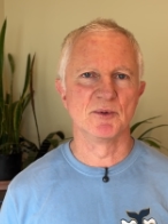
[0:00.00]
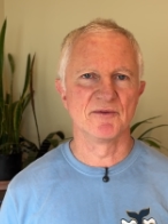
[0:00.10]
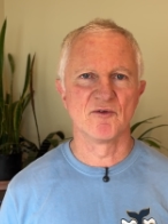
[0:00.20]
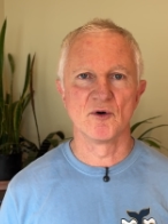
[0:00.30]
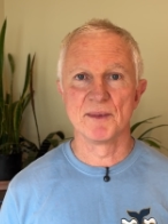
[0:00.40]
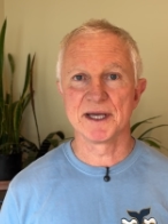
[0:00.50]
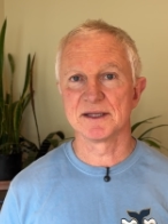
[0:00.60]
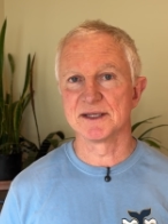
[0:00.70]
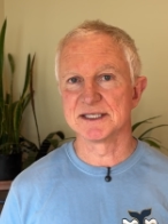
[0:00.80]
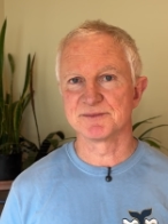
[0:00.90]
before
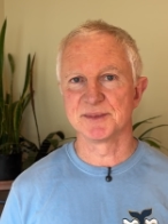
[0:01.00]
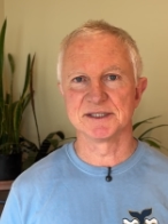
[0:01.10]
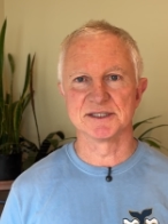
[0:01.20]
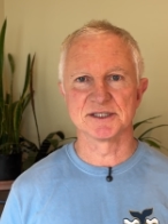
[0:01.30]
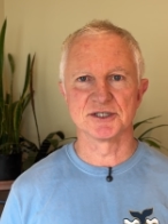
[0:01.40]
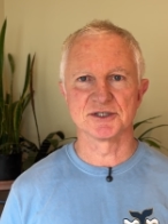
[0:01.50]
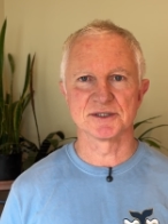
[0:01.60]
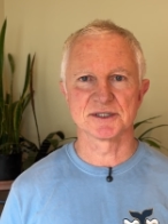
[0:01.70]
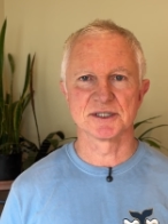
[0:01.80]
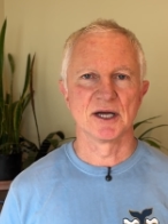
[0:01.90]
making these big
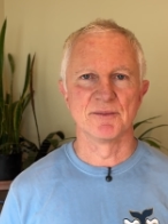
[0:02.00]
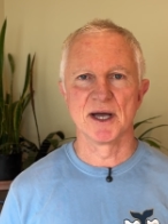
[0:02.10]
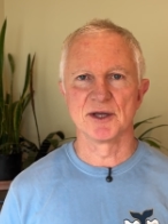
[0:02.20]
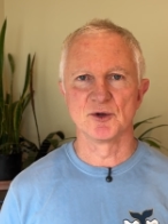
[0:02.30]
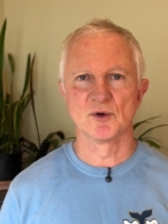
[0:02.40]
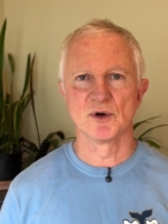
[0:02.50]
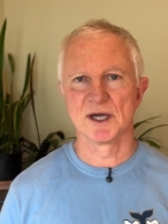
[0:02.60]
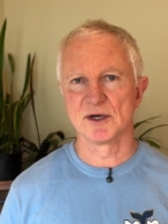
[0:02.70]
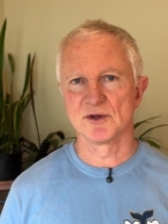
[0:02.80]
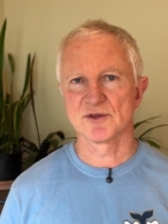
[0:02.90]
decisions about your
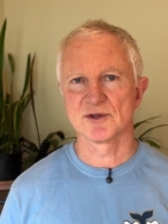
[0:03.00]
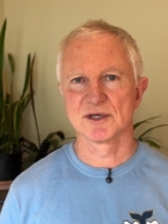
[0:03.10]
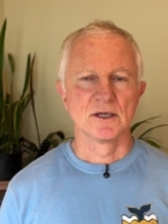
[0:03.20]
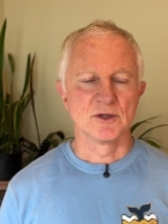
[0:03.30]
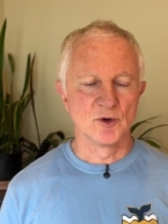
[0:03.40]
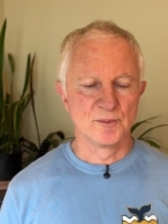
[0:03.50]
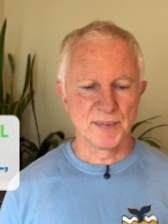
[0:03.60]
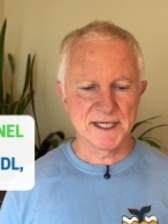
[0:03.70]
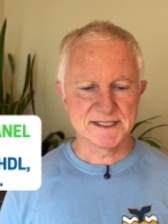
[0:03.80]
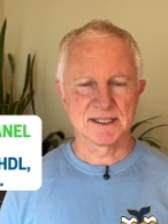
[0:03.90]
health. Your
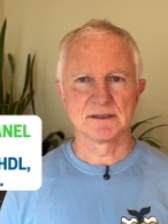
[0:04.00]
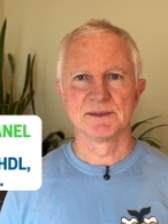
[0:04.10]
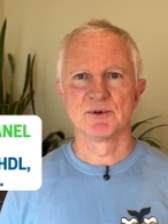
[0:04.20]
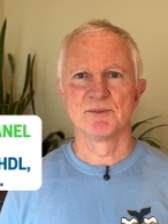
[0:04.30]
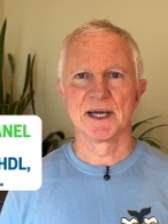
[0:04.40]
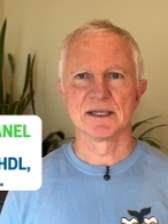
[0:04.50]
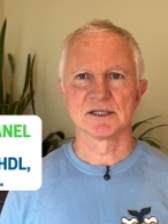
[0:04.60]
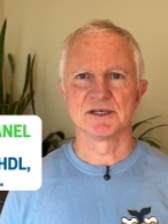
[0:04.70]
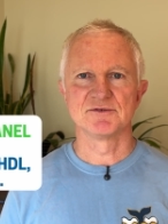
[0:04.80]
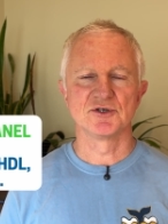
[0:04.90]
basic lipid panel
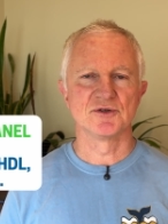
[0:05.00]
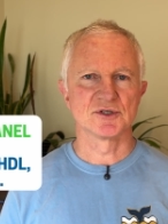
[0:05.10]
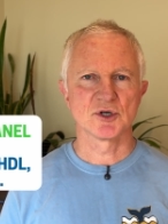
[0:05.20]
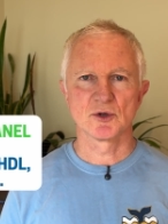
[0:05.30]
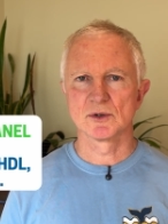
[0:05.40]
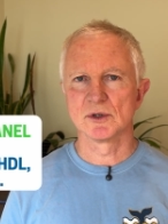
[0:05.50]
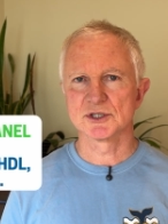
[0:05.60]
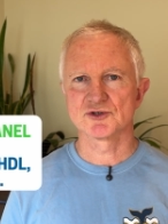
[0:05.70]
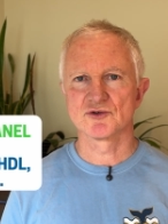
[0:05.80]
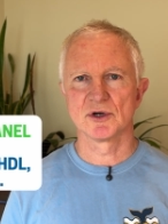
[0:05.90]
gives you the total
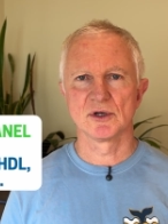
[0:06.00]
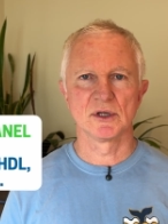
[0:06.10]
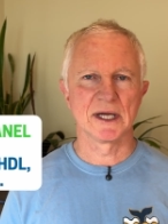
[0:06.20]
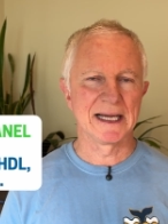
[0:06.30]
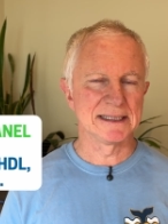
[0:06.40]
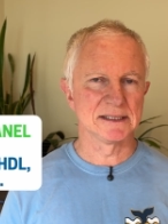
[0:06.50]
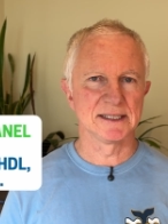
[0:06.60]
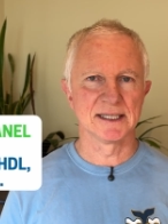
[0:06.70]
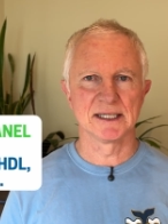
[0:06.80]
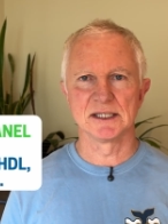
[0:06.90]
cholesterol,
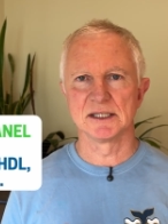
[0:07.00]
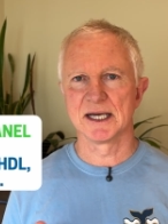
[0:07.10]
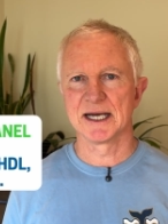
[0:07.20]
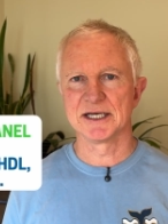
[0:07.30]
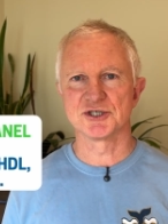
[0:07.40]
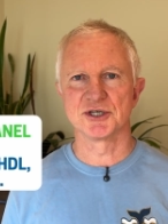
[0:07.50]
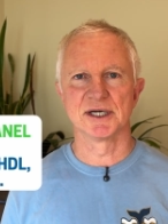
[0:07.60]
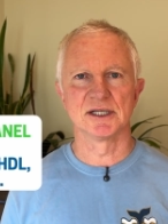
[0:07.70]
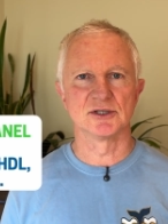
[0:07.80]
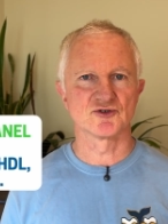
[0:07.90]
LDL,
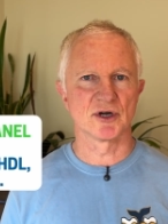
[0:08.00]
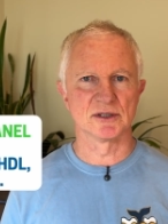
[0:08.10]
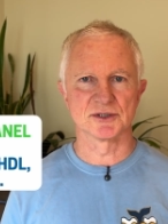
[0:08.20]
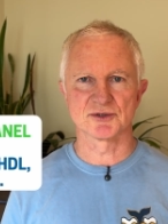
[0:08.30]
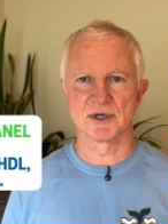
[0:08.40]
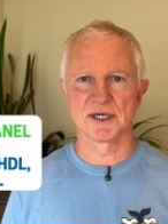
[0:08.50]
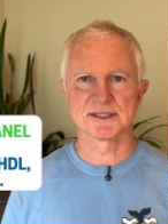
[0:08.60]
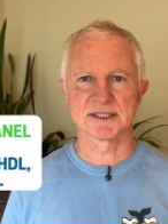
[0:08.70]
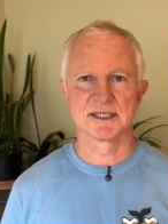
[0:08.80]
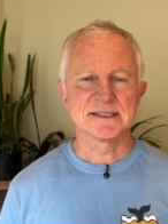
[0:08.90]
HDL, and
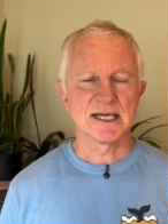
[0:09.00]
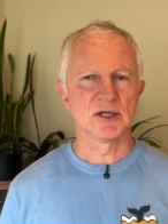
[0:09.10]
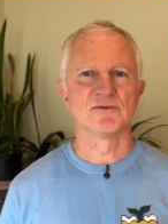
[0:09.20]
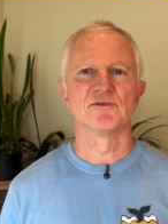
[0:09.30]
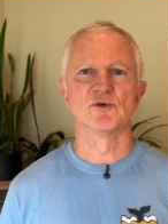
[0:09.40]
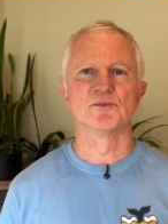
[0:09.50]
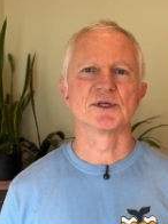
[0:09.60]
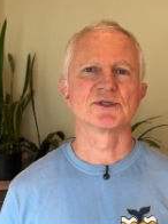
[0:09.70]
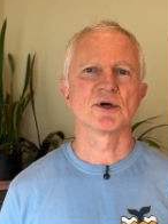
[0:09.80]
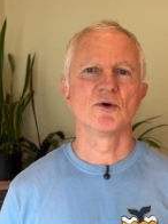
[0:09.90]
triglycerides. It's helpful,
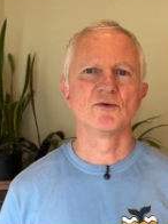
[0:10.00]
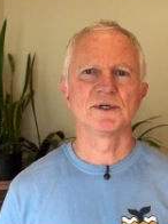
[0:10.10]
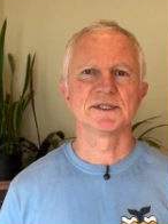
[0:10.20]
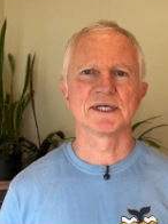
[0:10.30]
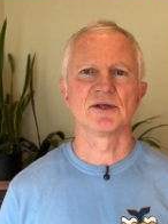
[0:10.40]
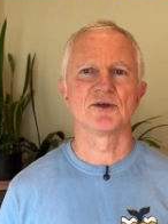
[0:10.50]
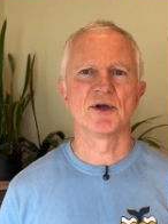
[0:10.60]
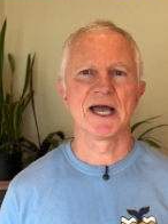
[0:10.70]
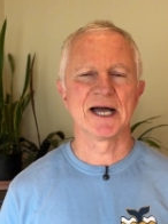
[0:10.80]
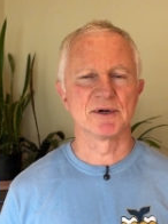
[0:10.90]
but it's only telling
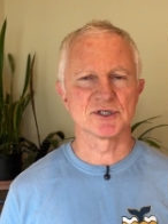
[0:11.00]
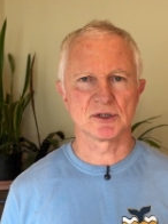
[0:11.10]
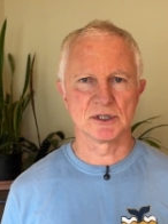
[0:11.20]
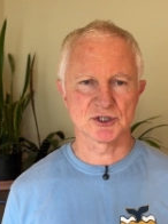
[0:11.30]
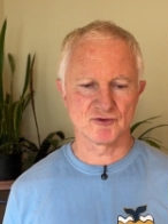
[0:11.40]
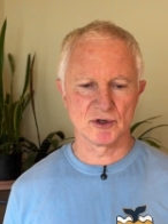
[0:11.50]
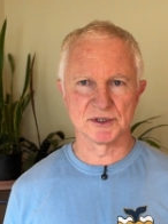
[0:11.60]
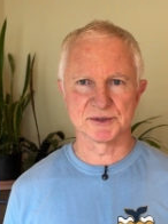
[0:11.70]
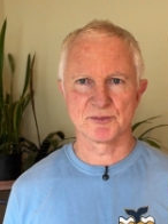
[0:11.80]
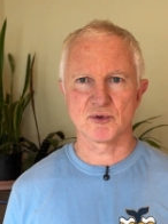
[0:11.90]
you how much
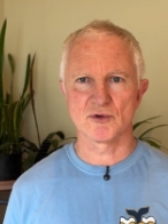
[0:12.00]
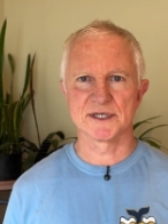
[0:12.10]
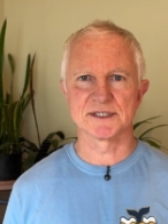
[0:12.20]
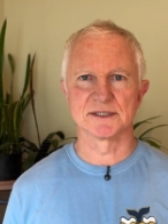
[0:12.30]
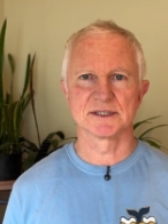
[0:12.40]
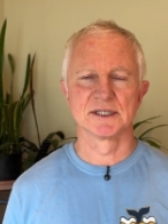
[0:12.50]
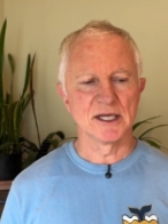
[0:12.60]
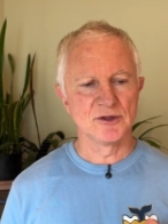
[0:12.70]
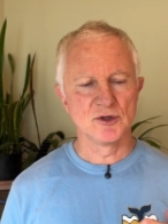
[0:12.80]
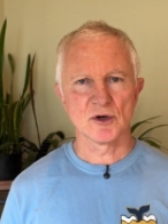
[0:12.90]
cholesterol is present
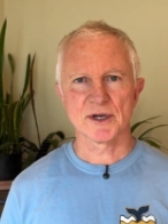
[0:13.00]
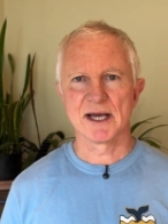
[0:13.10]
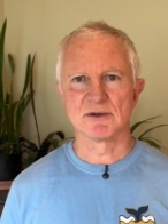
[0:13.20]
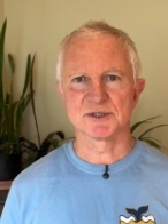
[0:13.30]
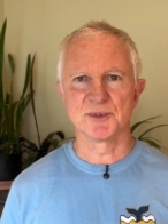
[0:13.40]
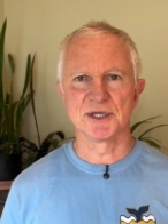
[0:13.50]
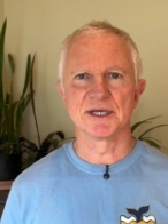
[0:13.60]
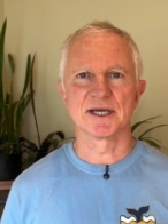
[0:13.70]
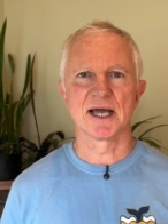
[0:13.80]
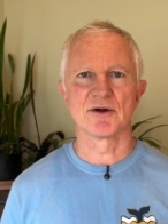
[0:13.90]
and not how it's
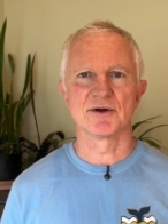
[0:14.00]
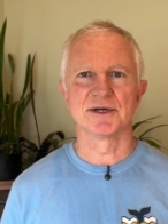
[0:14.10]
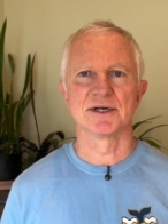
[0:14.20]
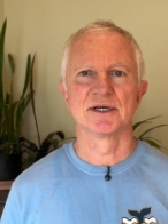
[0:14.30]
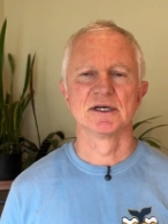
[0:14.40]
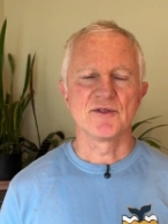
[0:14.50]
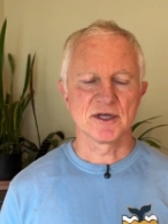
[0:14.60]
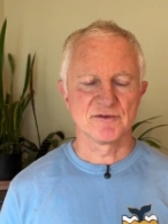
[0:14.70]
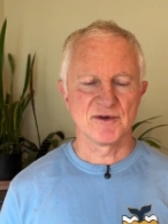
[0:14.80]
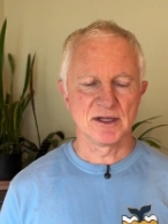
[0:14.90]
being carried.
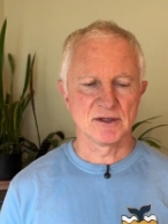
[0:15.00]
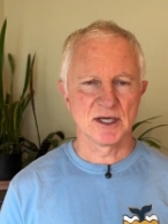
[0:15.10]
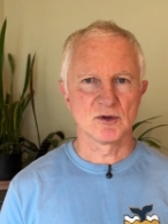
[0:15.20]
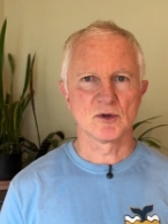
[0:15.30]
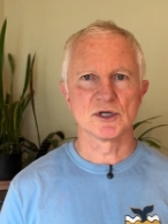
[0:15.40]
Think of LDL